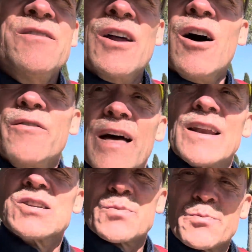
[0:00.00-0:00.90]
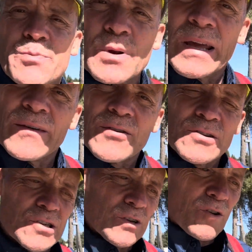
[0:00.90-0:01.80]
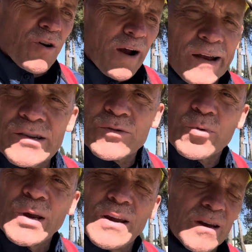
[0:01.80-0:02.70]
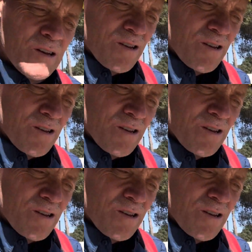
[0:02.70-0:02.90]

know that as believers in Christ, we